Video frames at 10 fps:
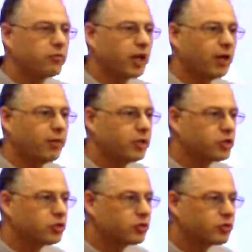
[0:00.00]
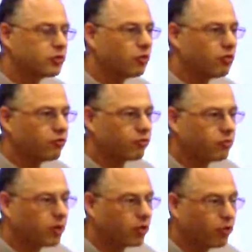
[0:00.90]
chemist or
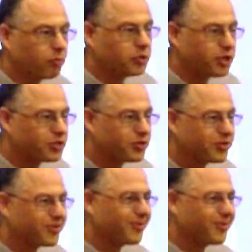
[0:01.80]
from a chiropodist,